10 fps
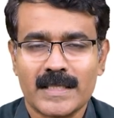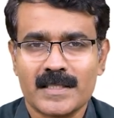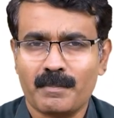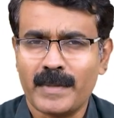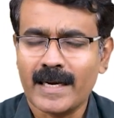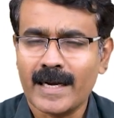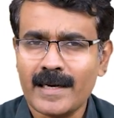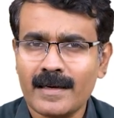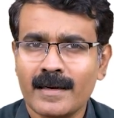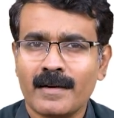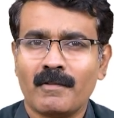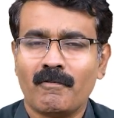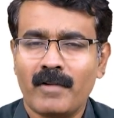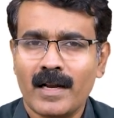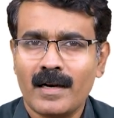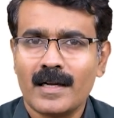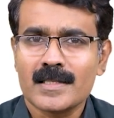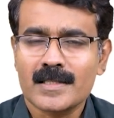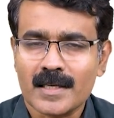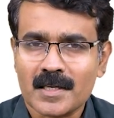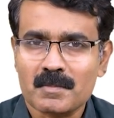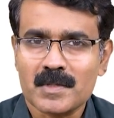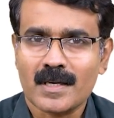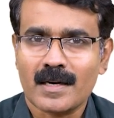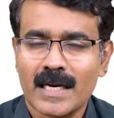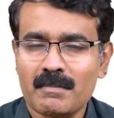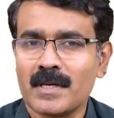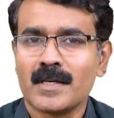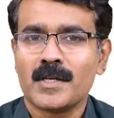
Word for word: It's a benign, well circumscribed